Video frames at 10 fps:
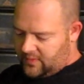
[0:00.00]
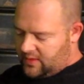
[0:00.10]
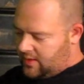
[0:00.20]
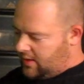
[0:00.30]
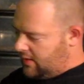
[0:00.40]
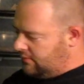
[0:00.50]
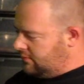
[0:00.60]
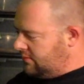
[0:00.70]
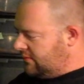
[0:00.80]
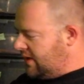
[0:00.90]
they
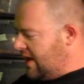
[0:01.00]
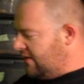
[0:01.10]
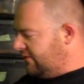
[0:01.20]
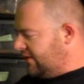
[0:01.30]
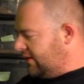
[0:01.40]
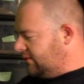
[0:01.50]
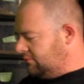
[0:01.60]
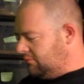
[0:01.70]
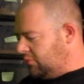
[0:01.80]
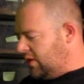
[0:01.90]
have a
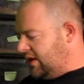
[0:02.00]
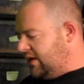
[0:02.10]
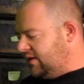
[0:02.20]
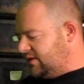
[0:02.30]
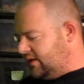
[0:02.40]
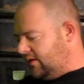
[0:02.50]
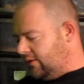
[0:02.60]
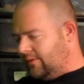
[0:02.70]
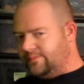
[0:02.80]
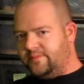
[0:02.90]
pretty easy, you
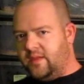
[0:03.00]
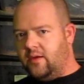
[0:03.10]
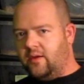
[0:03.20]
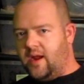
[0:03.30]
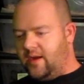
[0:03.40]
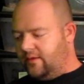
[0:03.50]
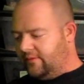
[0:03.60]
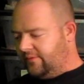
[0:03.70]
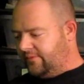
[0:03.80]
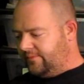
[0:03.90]
know, they're kind
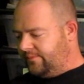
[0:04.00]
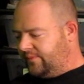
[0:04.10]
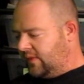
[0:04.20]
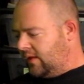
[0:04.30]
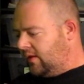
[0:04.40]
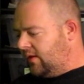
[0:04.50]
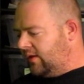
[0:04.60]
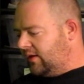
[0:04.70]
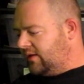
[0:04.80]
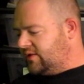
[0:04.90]
of
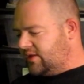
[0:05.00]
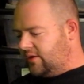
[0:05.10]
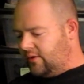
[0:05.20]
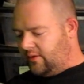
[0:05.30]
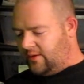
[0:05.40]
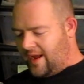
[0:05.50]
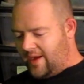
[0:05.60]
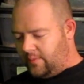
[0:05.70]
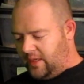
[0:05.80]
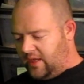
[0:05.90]
considered
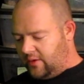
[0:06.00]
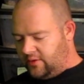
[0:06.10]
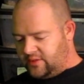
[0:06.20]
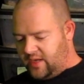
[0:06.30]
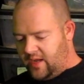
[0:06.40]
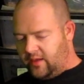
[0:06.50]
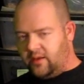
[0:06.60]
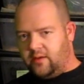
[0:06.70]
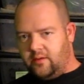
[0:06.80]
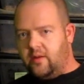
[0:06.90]
not a beginner snake,
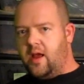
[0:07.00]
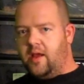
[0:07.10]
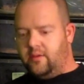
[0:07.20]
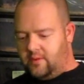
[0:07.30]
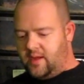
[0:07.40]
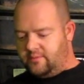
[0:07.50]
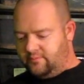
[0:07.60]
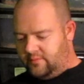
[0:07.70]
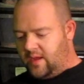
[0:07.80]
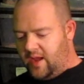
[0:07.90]
and I
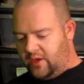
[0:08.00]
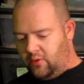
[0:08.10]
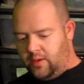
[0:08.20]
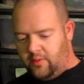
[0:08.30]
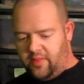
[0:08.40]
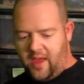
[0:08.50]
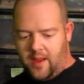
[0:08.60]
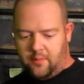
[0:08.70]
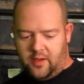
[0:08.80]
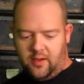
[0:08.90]
agree with
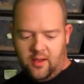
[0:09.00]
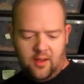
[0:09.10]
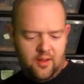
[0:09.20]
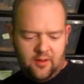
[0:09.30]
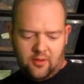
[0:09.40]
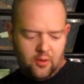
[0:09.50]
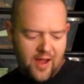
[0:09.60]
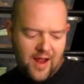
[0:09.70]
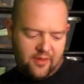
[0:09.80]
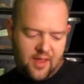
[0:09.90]
that, but they're
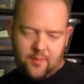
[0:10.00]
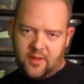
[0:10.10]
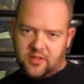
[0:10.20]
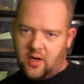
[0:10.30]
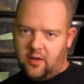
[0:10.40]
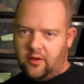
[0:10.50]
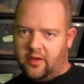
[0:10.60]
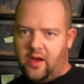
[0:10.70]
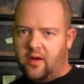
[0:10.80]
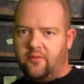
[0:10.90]
not that much harder to
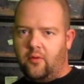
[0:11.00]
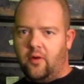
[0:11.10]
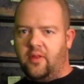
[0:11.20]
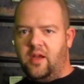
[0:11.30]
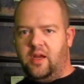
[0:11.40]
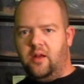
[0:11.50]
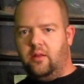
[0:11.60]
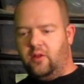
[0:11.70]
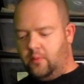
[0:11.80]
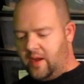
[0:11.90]
care for. They need a
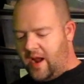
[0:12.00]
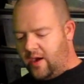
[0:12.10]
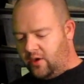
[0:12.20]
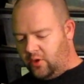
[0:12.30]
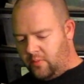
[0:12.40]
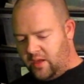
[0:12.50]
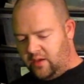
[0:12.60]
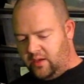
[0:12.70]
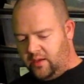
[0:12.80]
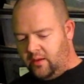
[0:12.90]
little bit higher
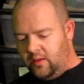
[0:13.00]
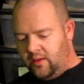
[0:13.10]
humidity.